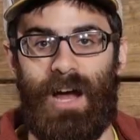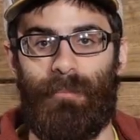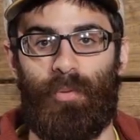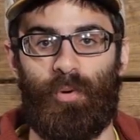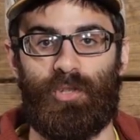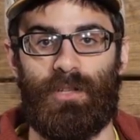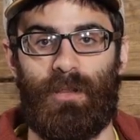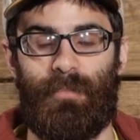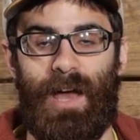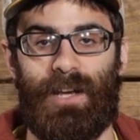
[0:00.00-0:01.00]
top portion of
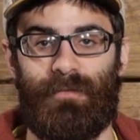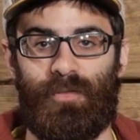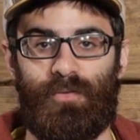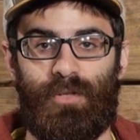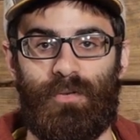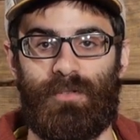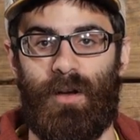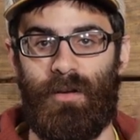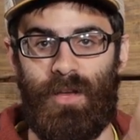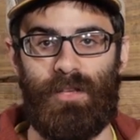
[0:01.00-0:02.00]
the pack if you do
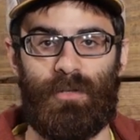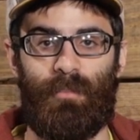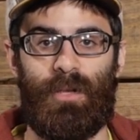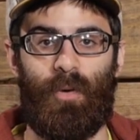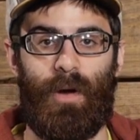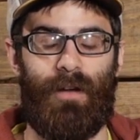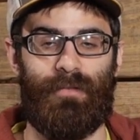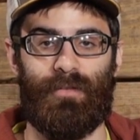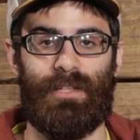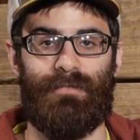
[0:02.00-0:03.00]
so. So be aware,
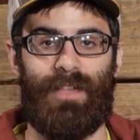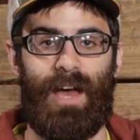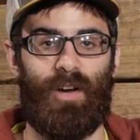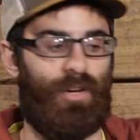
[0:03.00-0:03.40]
if you leave that